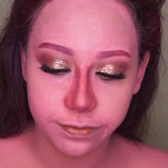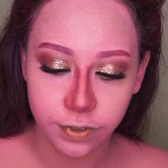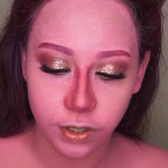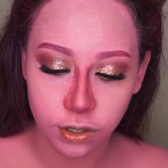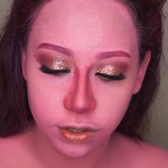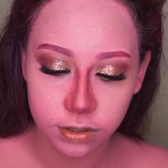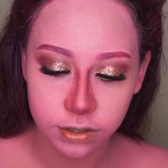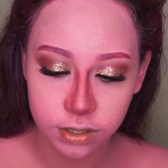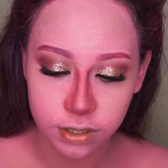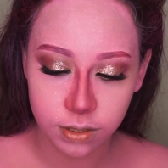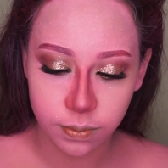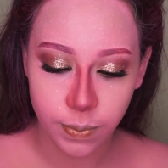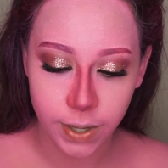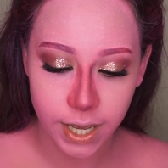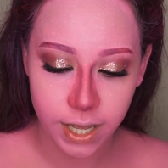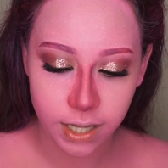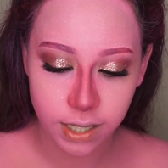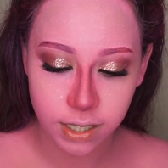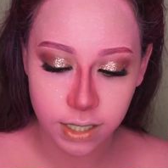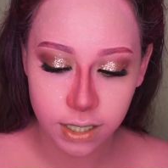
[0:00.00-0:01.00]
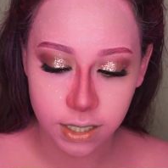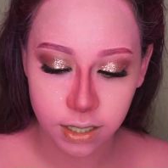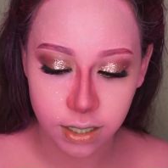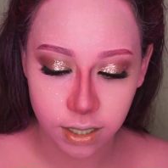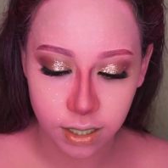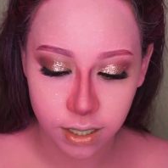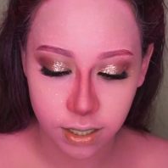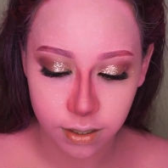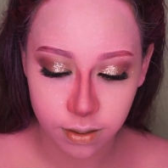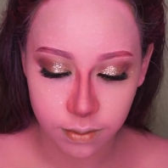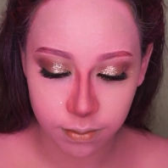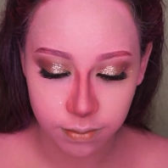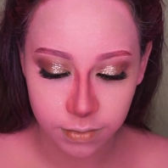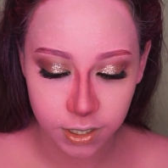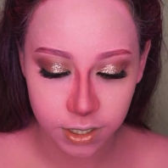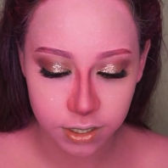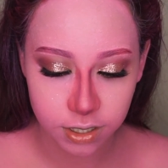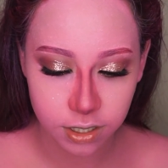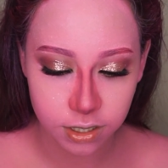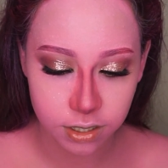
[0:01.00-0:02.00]
Vault palette.
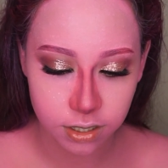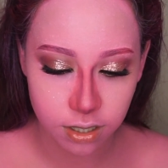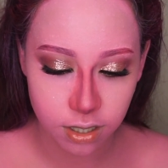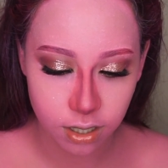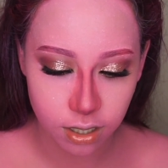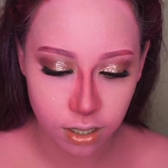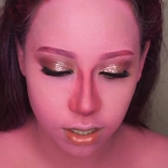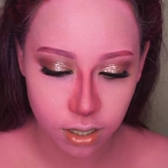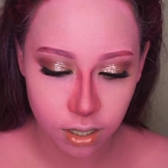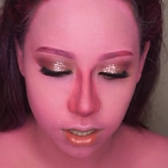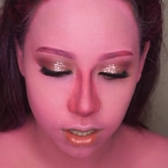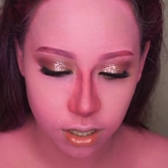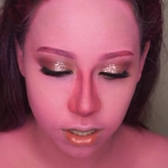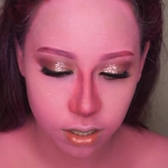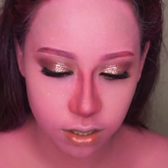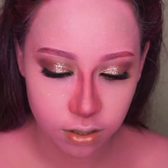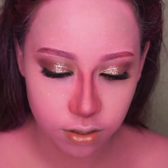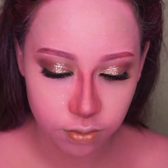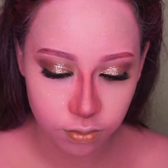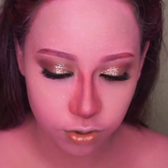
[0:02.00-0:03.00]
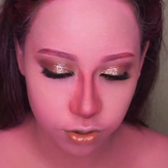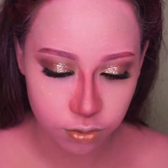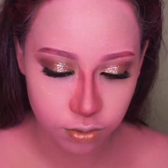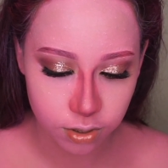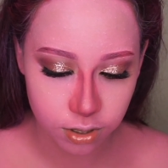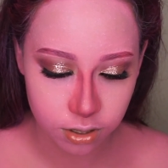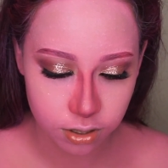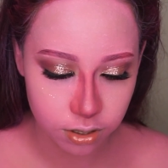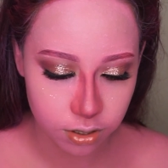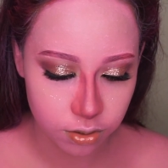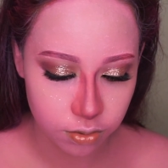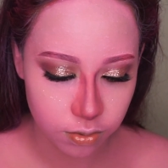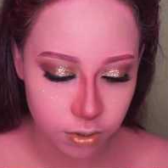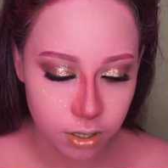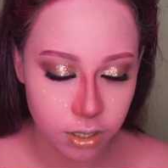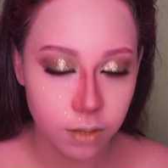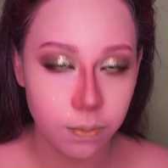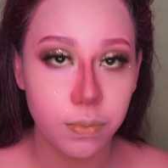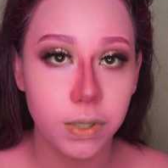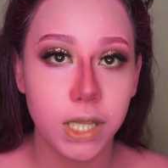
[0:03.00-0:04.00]
This is the, which one is this
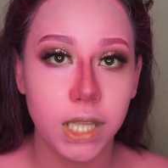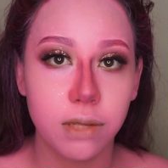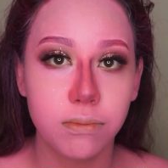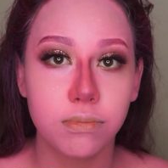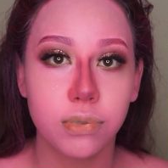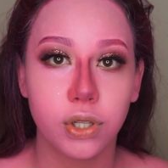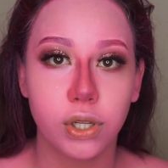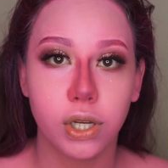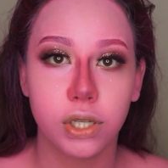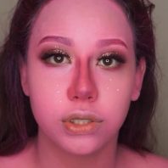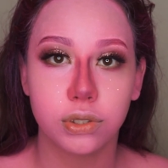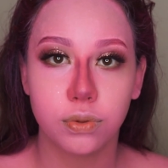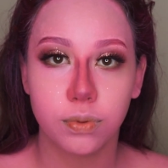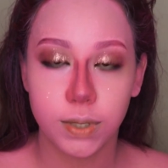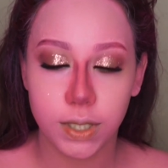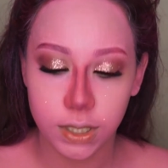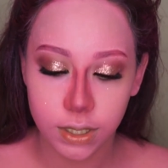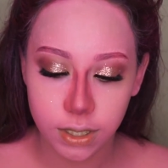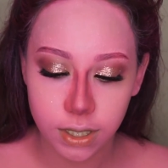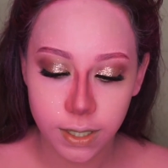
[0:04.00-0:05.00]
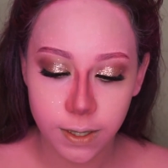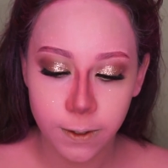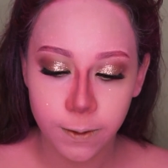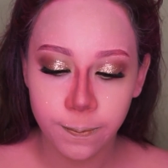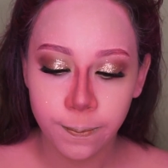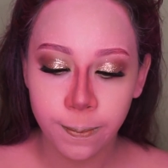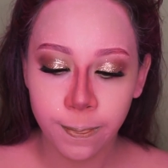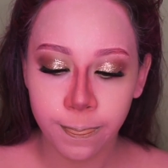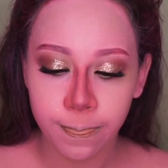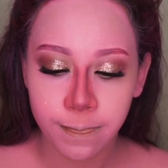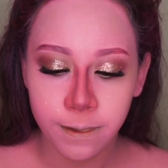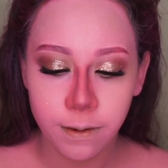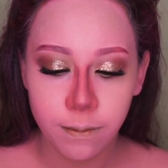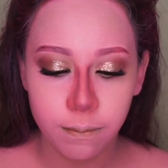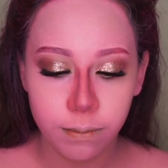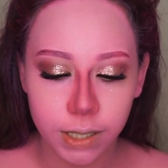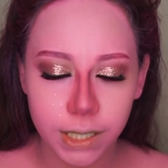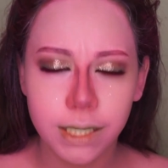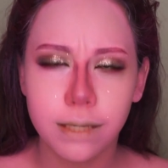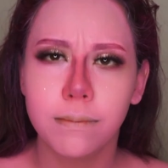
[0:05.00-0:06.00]
one? The Bling Boss one.
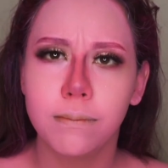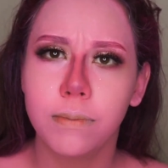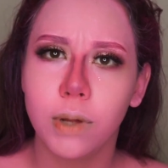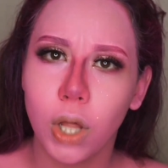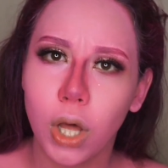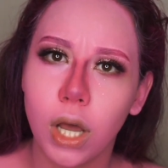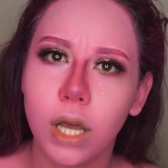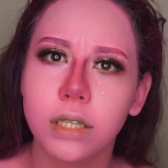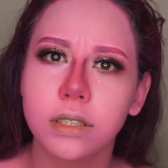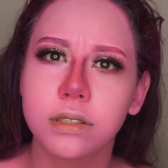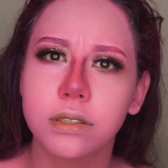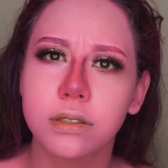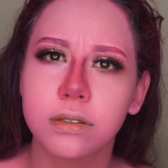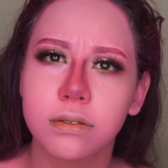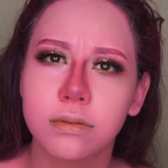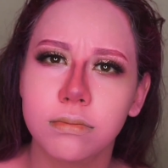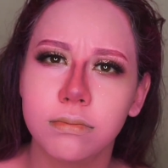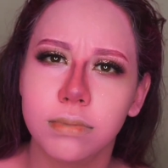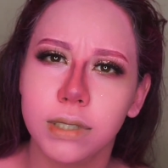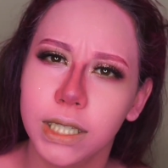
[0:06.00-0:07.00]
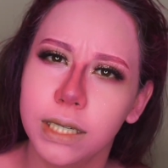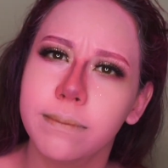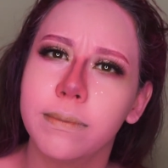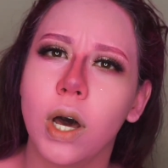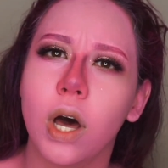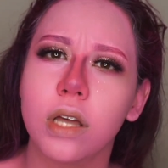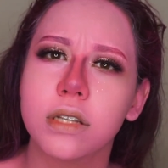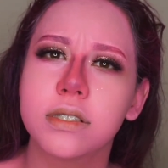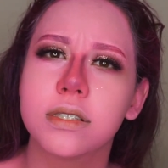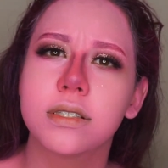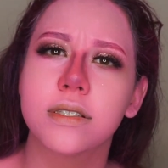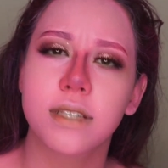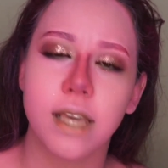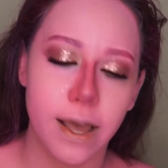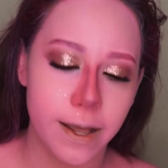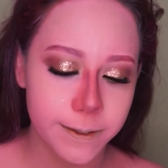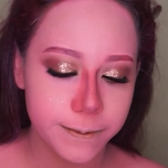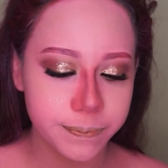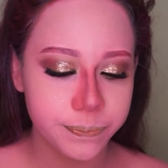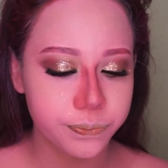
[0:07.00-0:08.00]
Bling Boss,
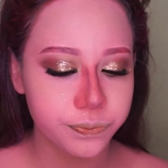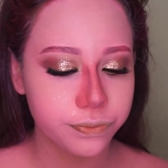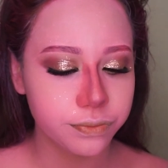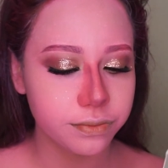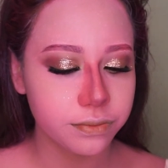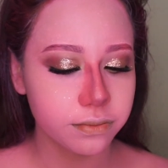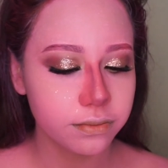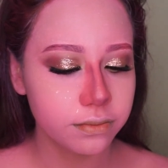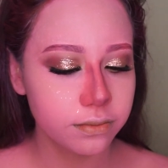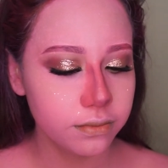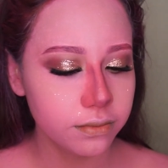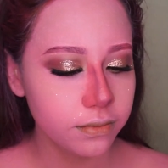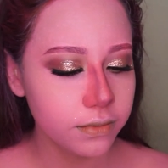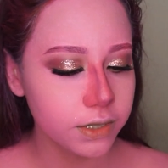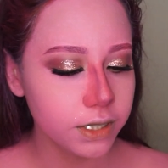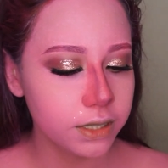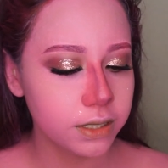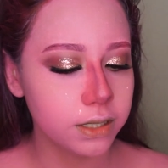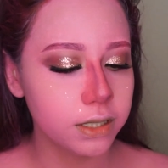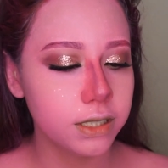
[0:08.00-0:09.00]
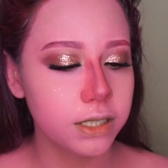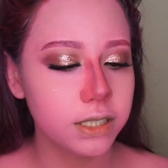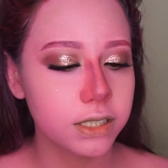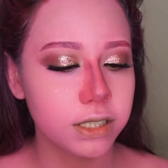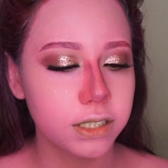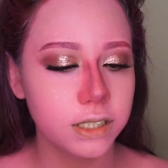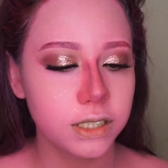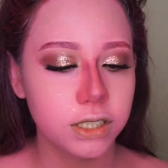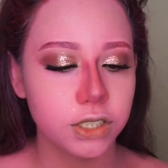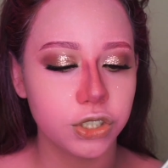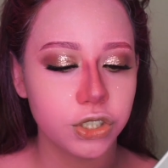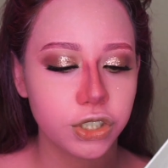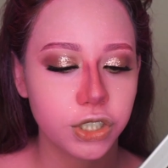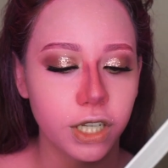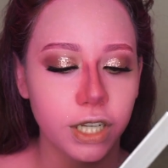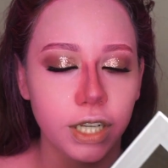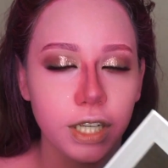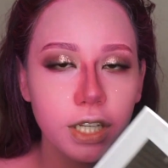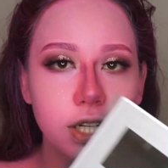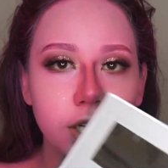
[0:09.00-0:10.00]
yeah. And this is in the
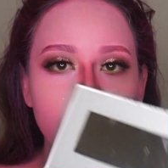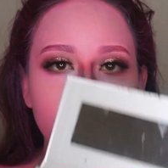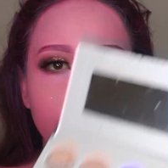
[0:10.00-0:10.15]
shade